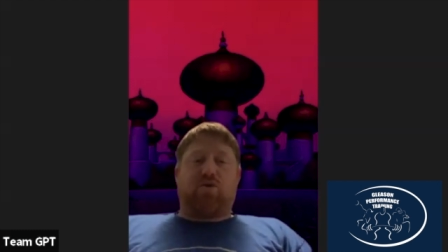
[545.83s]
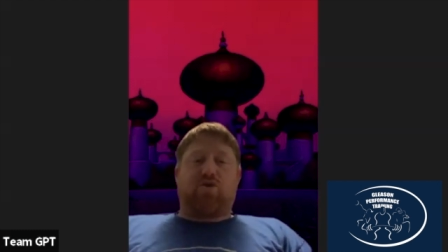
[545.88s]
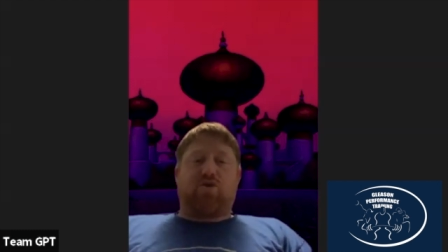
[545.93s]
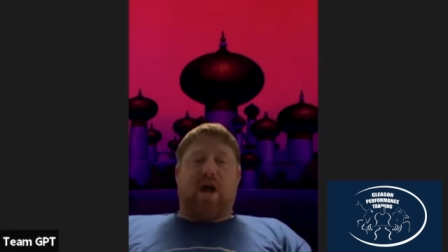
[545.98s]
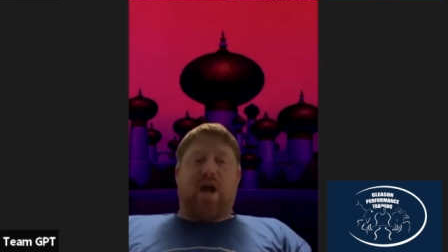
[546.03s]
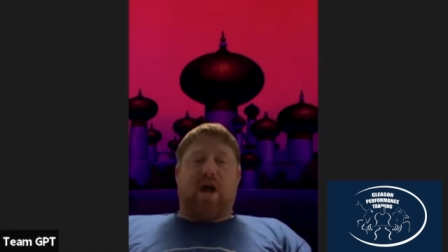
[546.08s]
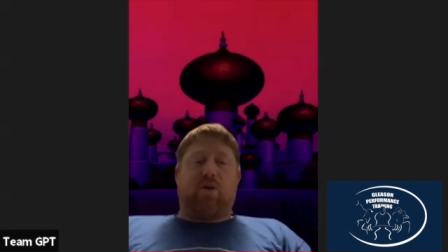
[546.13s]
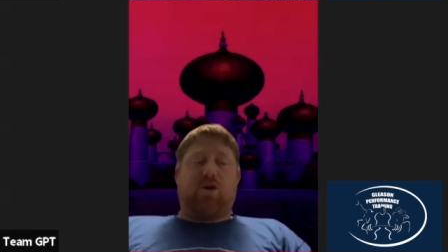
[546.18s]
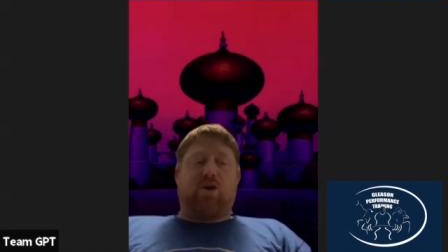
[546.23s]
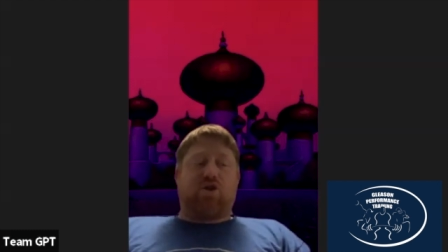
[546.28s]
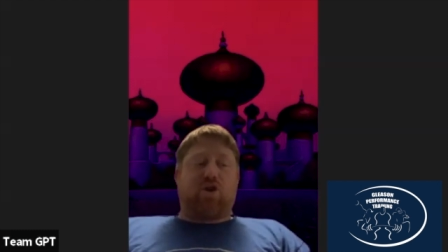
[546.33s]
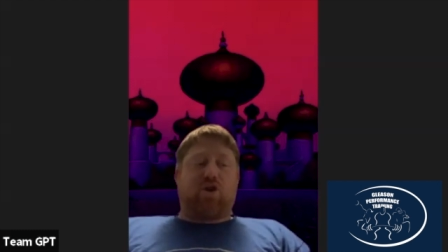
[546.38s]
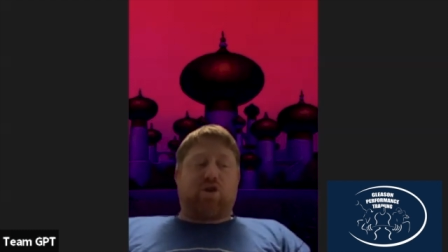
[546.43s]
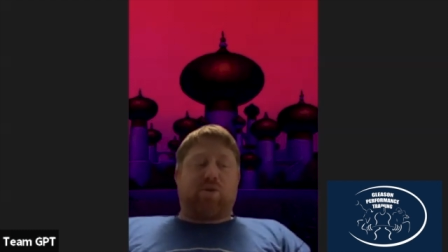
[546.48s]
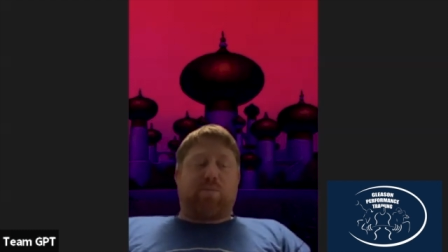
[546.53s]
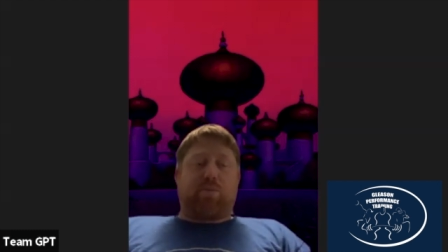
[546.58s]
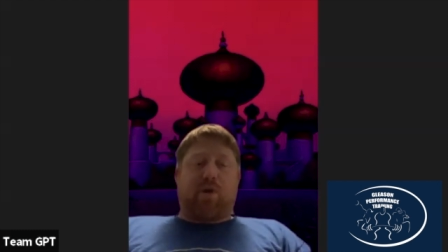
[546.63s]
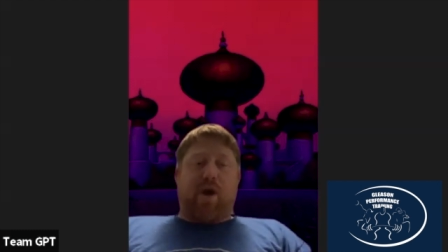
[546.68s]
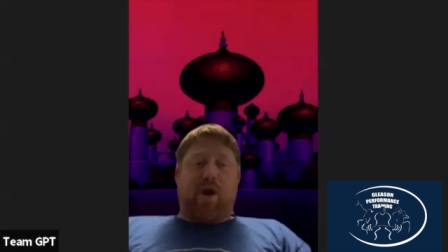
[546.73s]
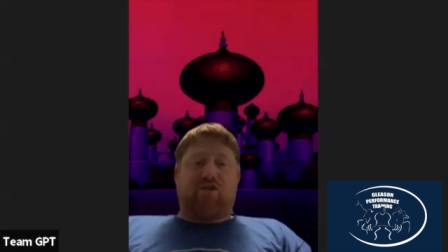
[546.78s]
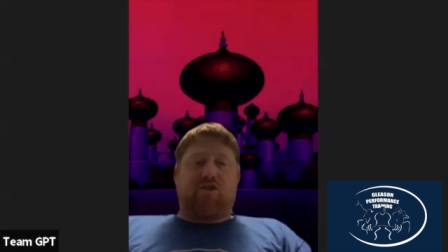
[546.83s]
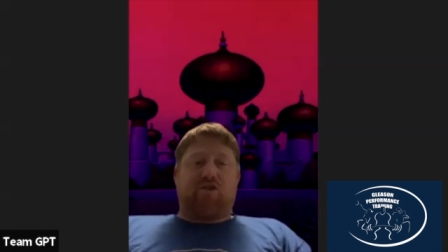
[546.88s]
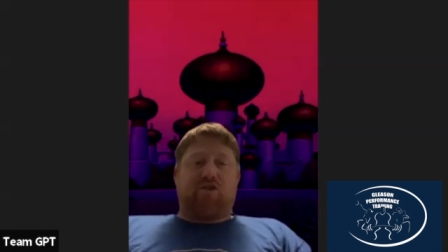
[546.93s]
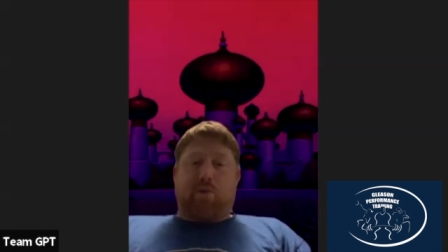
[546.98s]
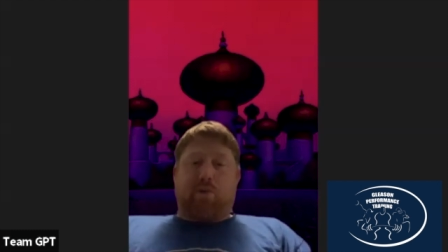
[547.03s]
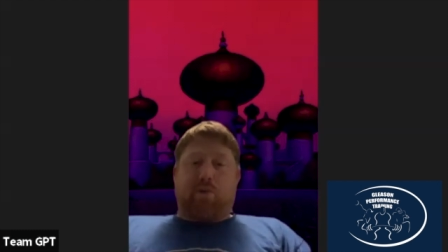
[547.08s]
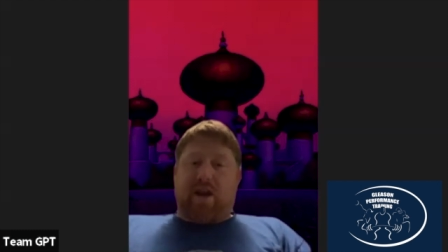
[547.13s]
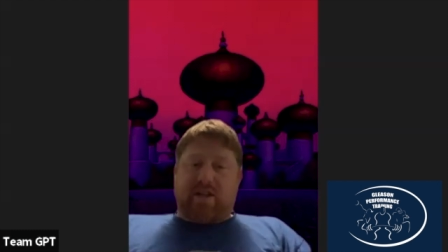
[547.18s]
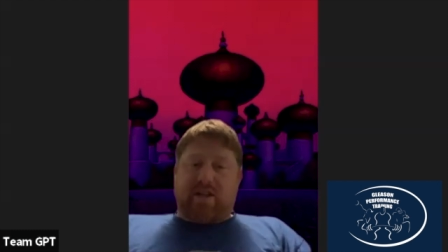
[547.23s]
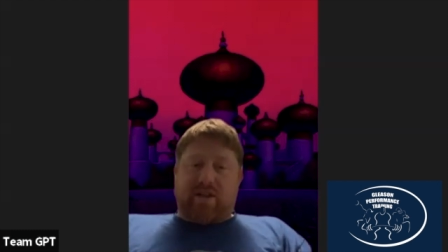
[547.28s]
So now you start to press, you're
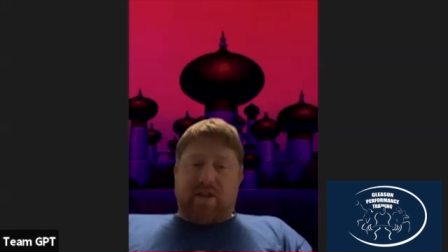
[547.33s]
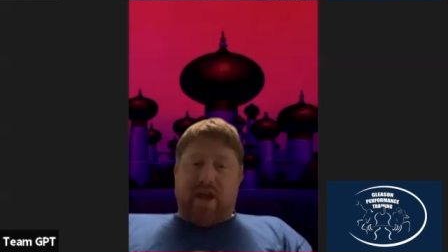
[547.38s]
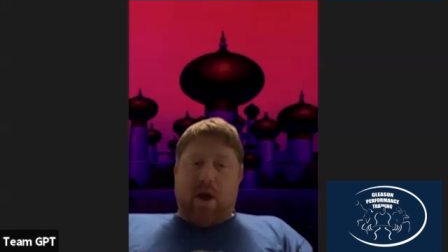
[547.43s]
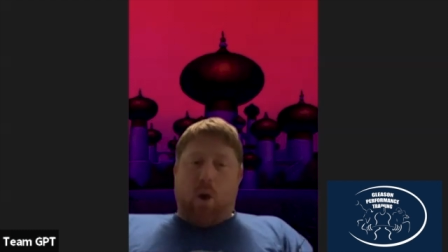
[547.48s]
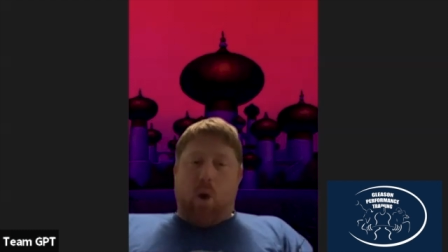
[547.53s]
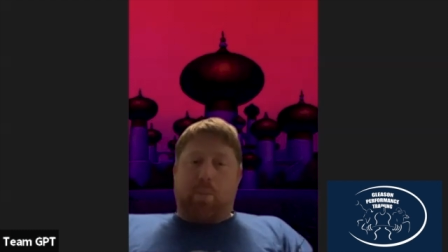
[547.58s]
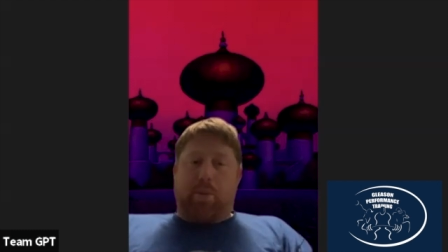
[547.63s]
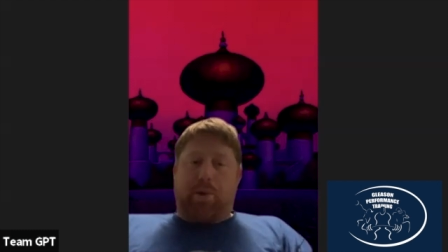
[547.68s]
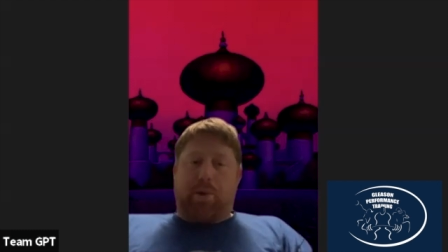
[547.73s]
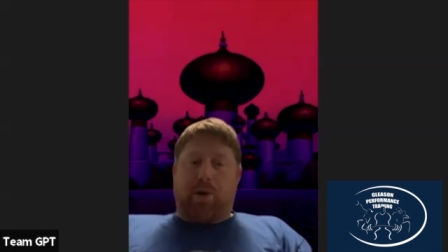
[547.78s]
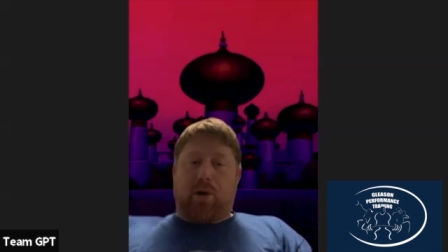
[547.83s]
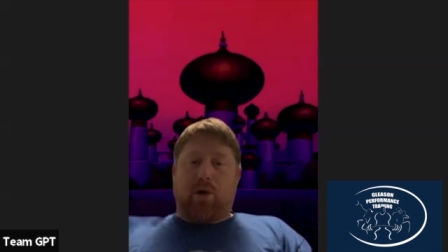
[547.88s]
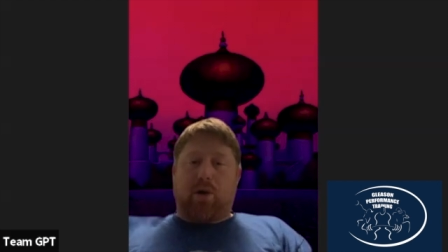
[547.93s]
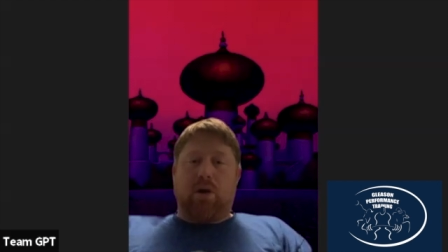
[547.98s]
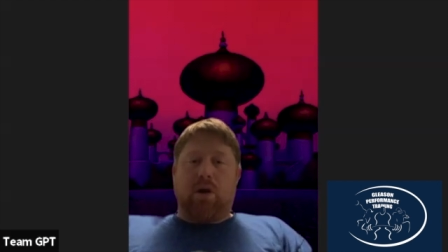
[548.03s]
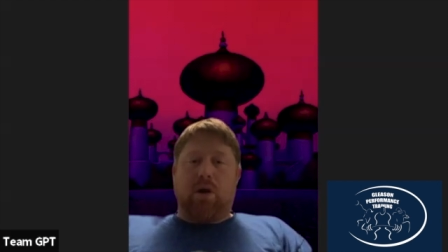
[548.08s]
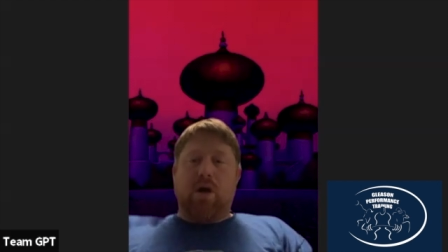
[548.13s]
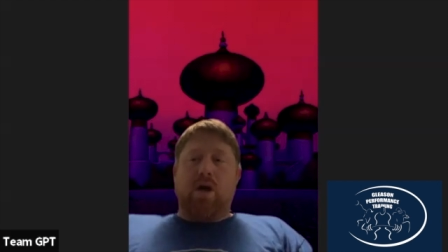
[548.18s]
pressing that opener,